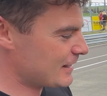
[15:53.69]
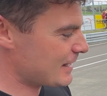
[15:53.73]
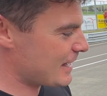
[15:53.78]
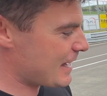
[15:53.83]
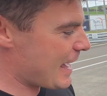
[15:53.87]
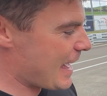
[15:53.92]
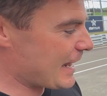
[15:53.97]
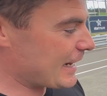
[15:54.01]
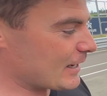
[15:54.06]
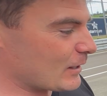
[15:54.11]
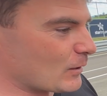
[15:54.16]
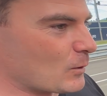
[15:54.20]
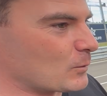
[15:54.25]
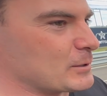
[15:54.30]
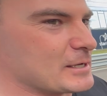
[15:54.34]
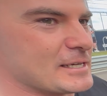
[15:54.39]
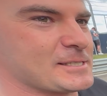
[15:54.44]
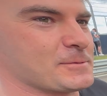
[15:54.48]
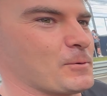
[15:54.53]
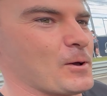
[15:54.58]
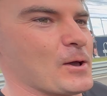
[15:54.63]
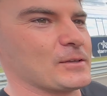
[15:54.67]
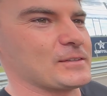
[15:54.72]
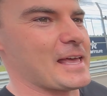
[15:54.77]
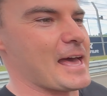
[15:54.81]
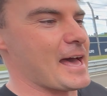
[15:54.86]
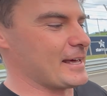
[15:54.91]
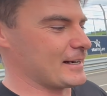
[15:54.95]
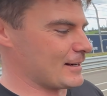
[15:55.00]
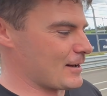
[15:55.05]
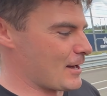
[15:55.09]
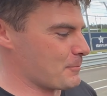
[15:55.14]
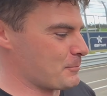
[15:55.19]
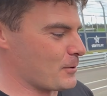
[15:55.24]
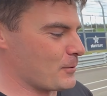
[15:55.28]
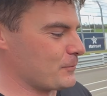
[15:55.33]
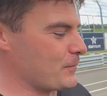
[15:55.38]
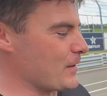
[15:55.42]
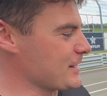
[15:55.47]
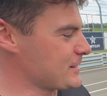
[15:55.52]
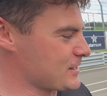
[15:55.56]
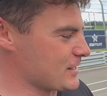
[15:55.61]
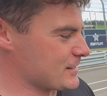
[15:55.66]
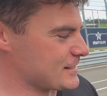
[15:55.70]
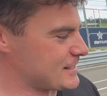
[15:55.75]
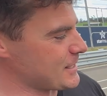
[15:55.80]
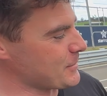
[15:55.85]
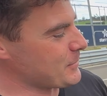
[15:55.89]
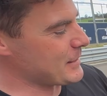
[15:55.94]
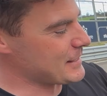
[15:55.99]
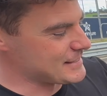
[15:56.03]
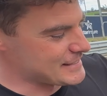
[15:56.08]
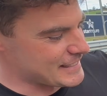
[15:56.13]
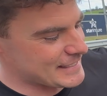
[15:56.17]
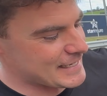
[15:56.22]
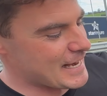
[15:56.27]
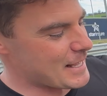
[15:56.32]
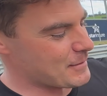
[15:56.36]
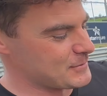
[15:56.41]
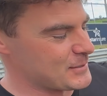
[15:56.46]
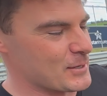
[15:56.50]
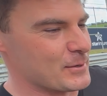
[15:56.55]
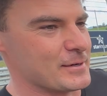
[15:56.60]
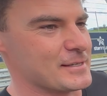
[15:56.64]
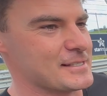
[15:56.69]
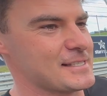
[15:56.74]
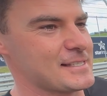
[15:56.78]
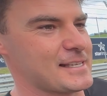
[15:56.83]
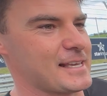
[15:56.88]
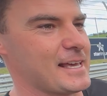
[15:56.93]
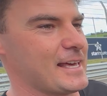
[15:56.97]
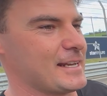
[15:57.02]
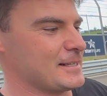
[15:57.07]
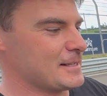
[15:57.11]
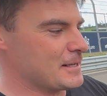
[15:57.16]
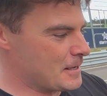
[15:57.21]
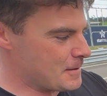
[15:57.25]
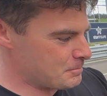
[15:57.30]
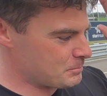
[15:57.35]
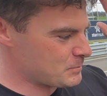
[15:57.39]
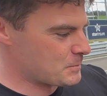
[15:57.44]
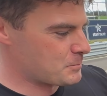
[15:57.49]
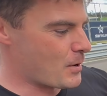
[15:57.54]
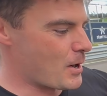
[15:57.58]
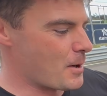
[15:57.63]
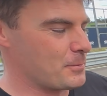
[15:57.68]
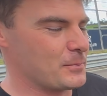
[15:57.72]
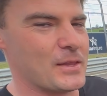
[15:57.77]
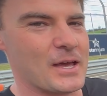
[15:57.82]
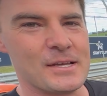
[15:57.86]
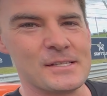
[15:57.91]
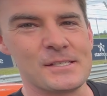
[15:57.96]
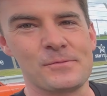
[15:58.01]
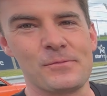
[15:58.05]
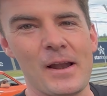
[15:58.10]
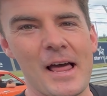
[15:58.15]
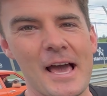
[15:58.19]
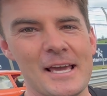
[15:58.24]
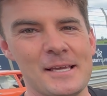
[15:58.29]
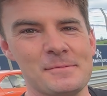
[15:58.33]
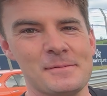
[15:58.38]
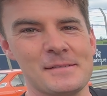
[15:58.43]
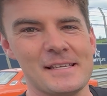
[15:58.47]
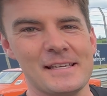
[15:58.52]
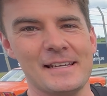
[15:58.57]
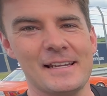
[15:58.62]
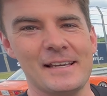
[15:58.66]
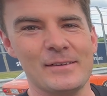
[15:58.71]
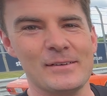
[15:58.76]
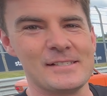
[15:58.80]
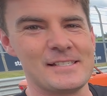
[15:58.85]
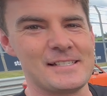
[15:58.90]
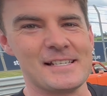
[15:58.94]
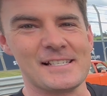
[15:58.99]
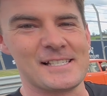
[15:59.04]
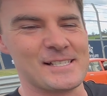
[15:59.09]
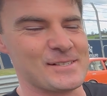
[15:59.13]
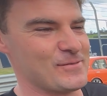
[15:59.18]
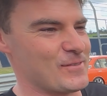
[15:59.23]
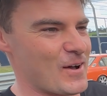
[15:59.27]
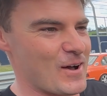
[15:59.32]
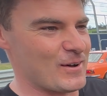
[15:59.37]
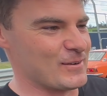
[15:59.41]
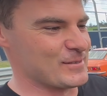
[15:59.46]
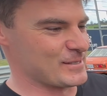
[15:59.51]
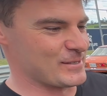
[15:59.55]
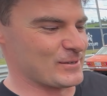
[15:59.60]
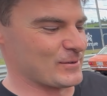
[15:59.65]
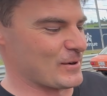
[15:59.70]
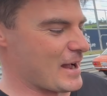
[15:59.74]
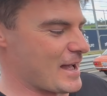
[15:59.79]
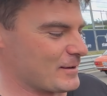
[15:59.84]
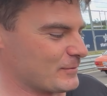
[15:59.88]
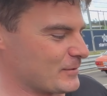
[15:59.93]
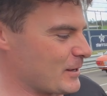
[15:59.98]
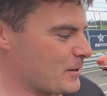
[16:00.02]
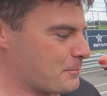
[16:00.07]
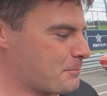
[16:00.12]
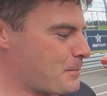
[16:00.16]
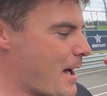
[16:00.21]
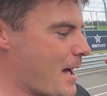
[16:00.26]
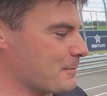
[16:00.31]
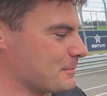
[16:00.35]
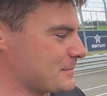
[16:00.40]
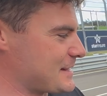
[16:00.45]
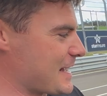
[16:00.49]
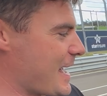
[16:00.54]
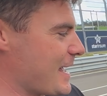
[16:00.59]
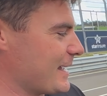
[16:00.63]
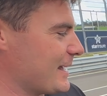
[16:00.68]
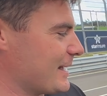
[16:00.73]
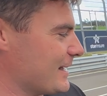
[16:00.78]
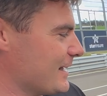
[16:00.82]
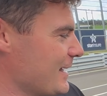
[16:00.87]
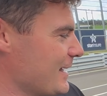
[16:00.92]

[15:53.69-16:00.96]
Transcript: and it all just worked out in like perfection. So we just ended up doing a skid, popped those flames, and it was just smiles all around. We were pumped, and